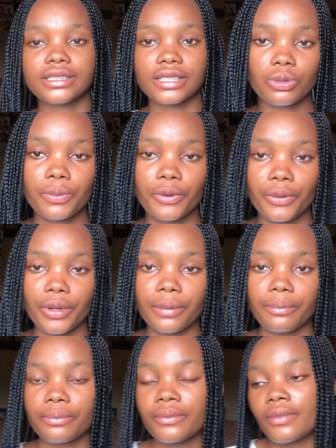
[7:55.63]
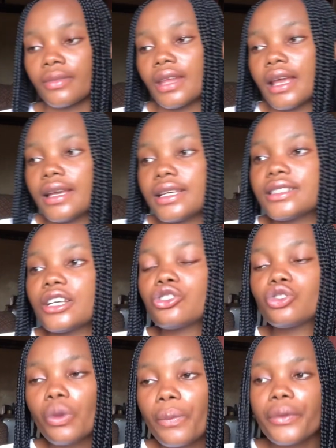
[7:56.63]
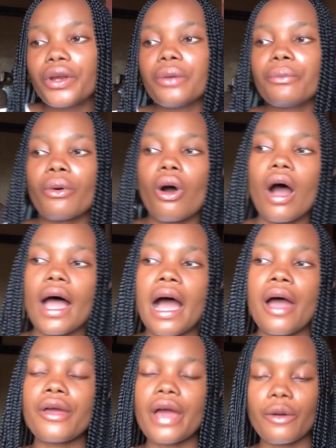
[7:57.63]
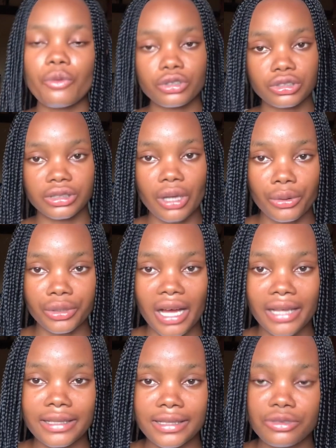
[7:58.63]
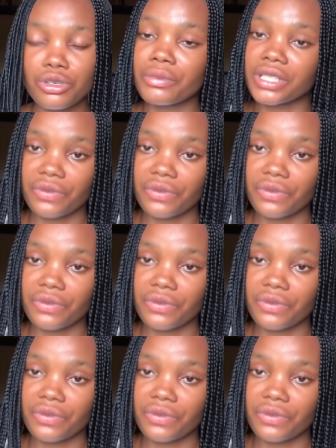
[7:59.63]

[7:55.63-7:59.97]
is a tube cream. It's a tube cream, but I want to tell you that this cream